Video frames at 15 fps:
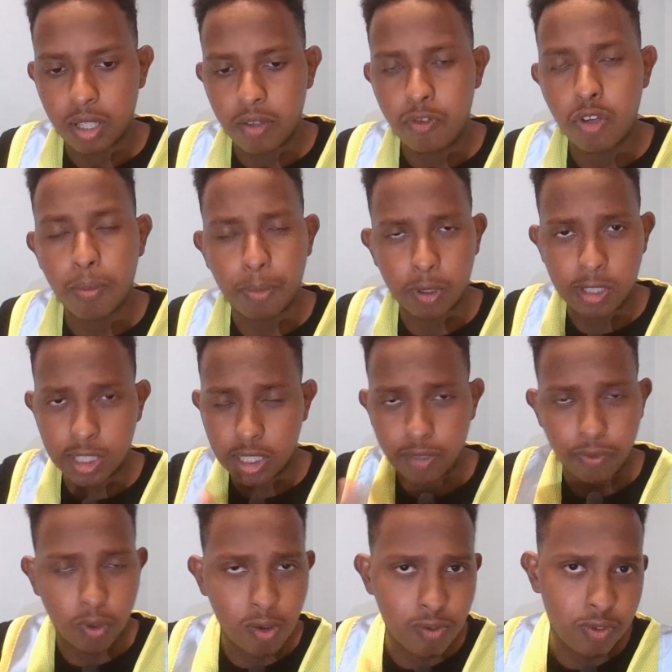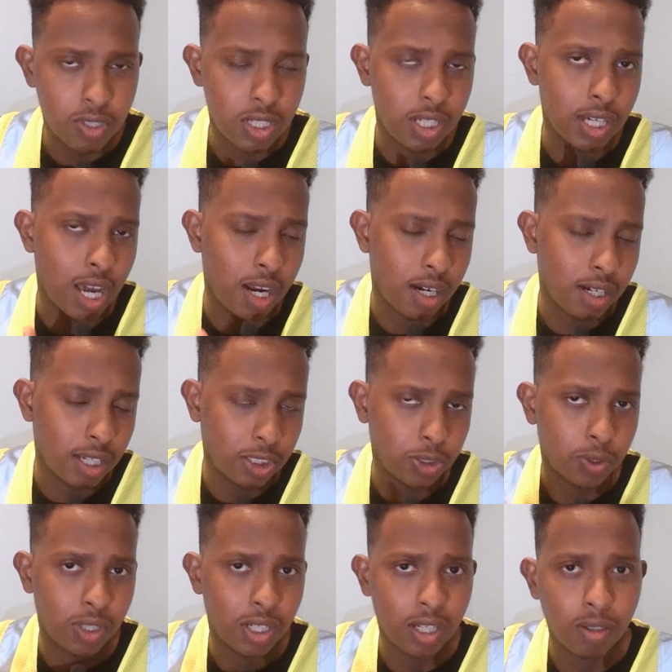if your project involves in
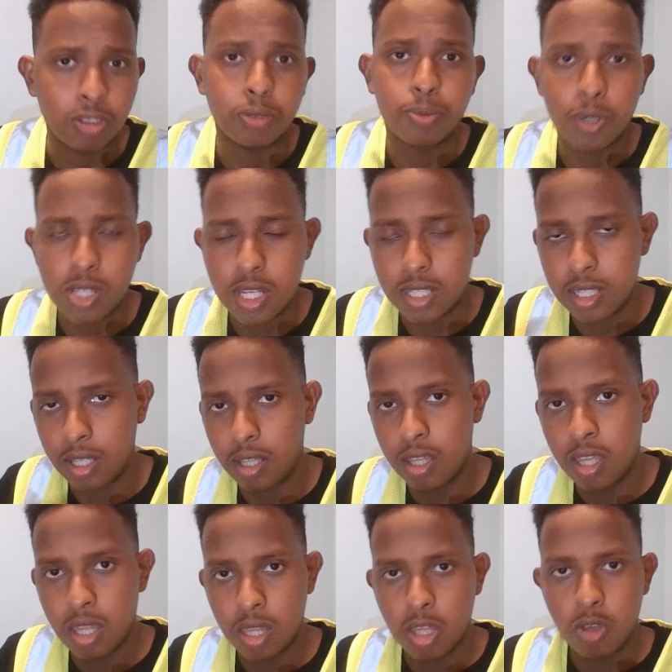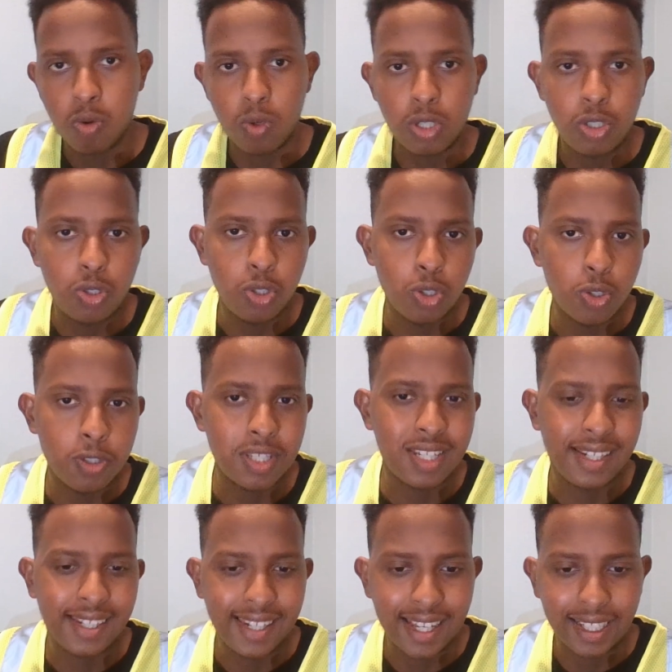natural language processing, you need to use
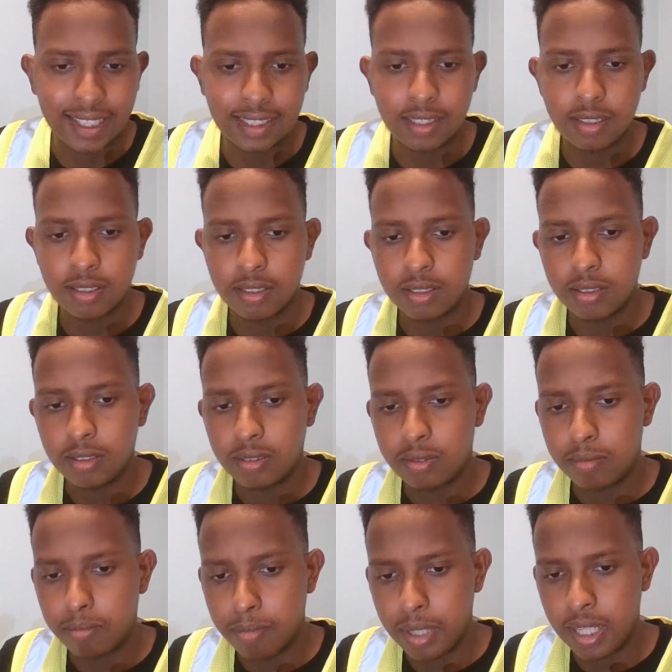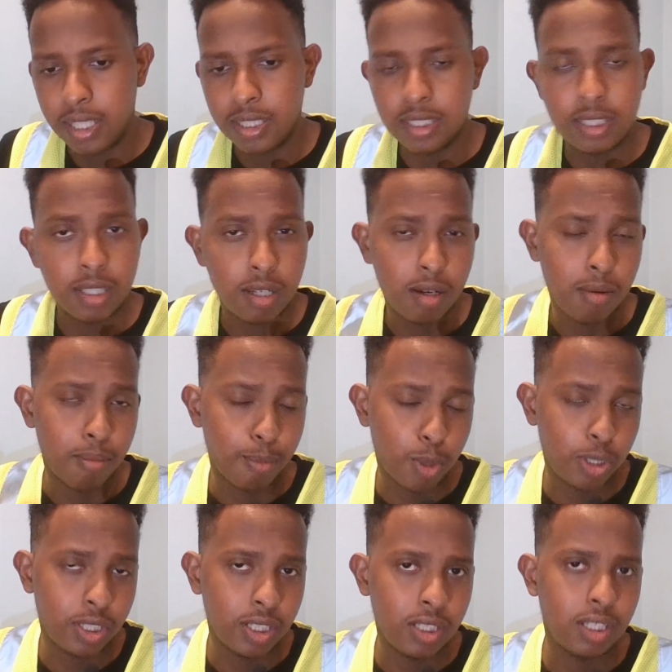text-based
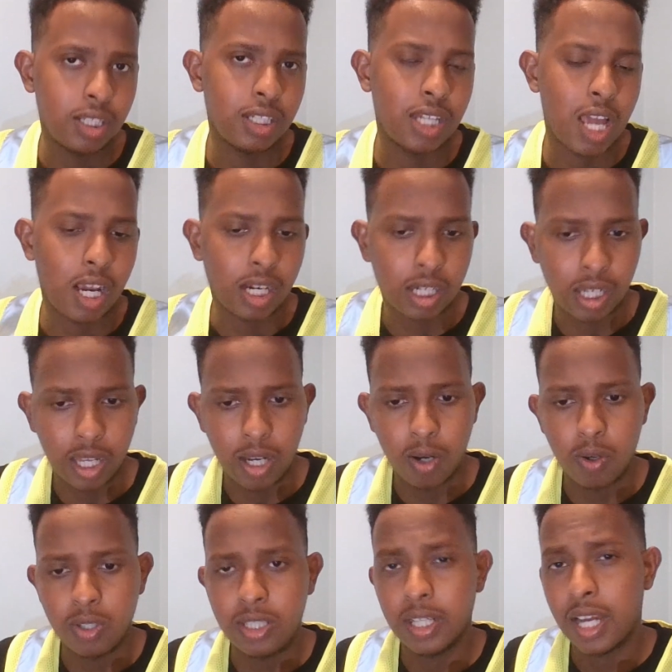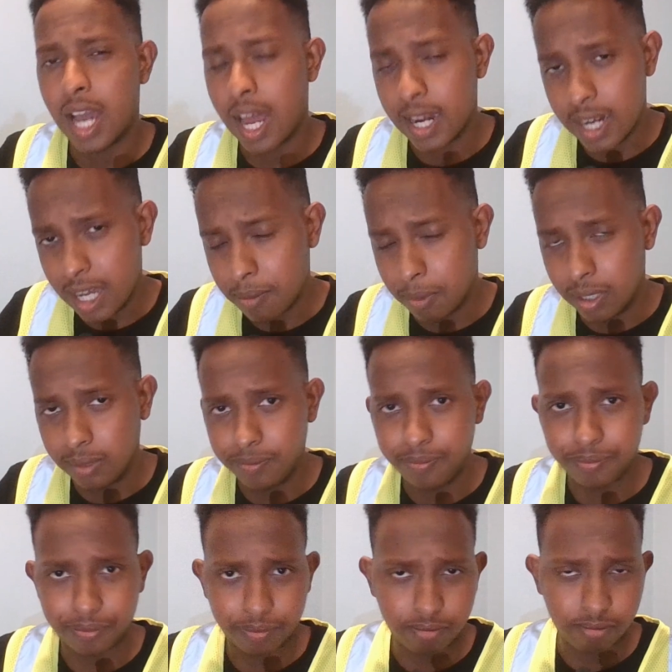model like Cloud and Llama
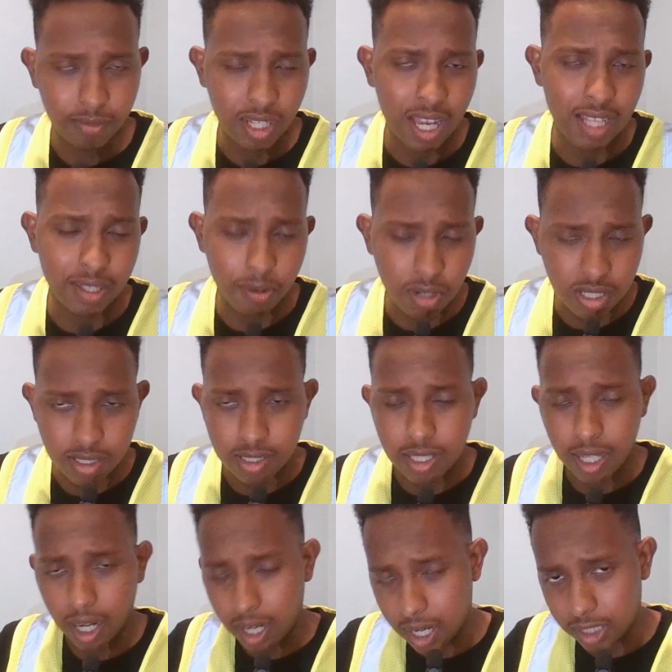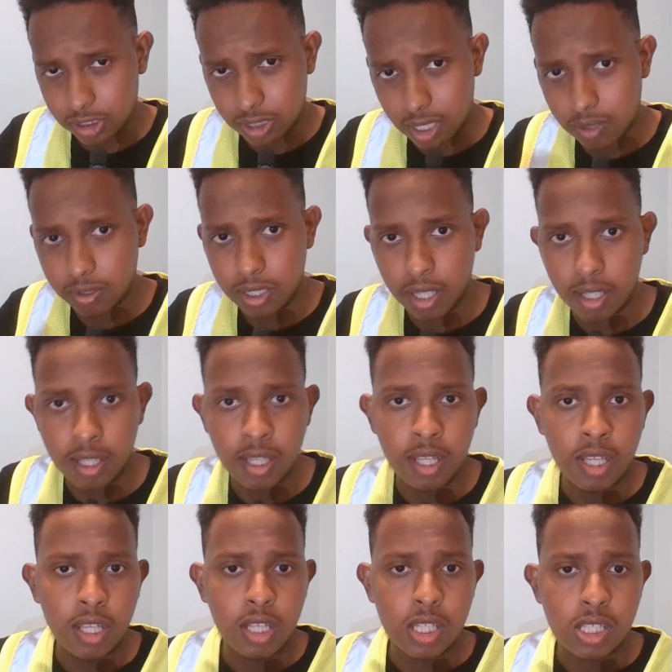and the rest that are actually out there.
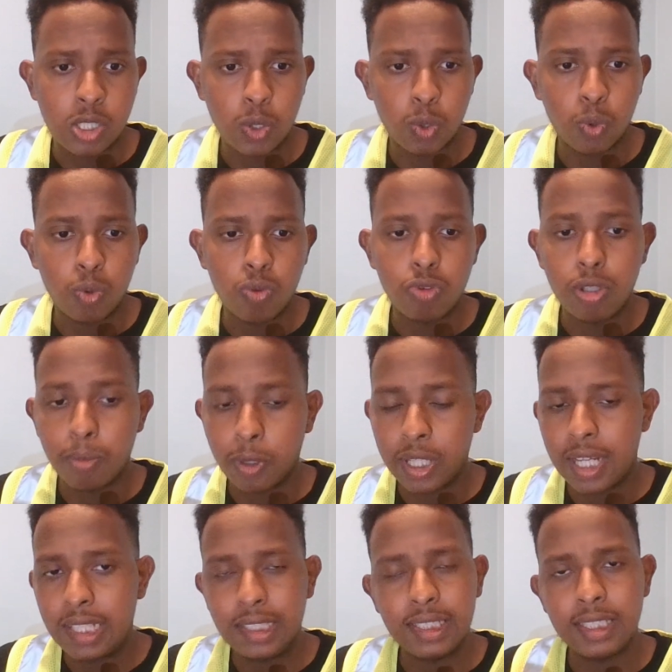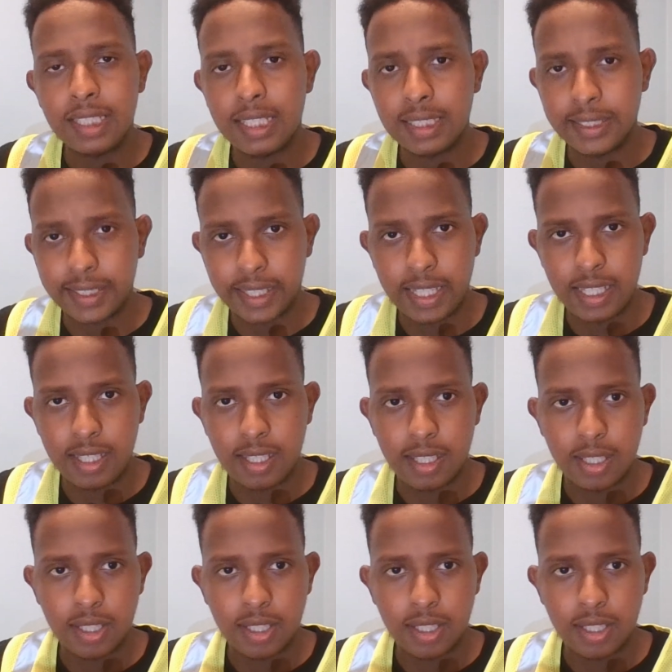So the modality is key